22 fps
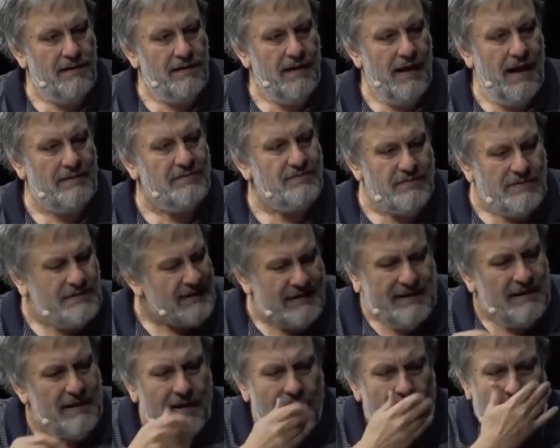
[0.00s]
And
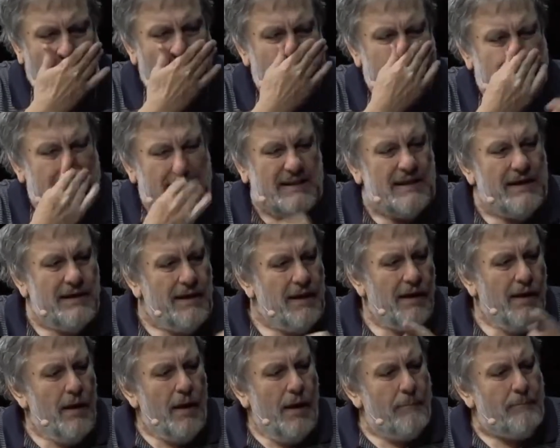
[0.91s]
here I see
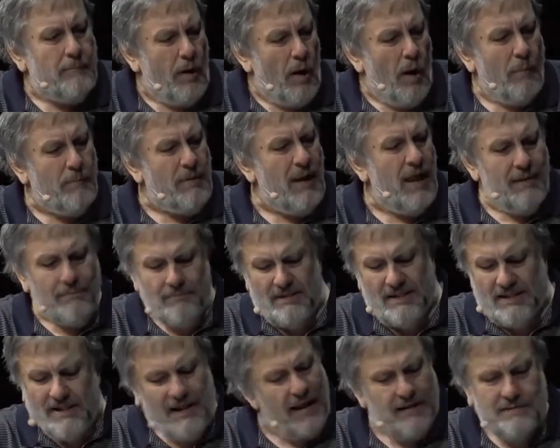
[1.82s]

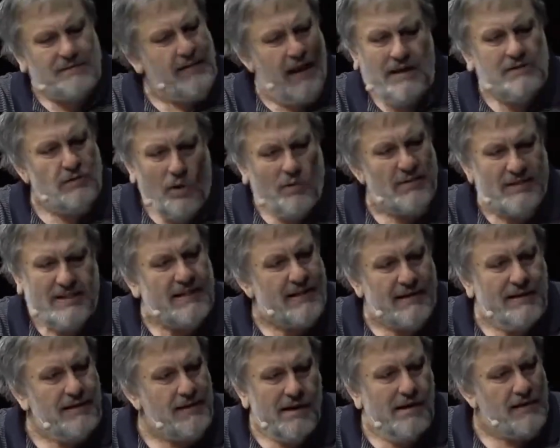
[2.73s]
problems, and I don't
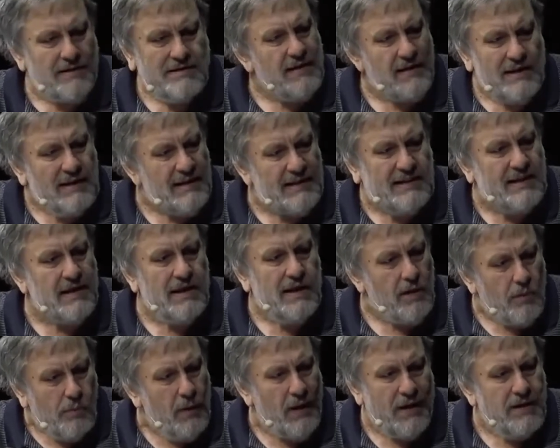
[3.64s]
see an easy
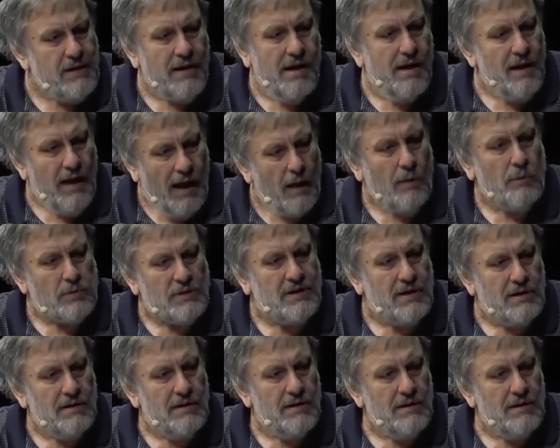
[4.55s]
way out.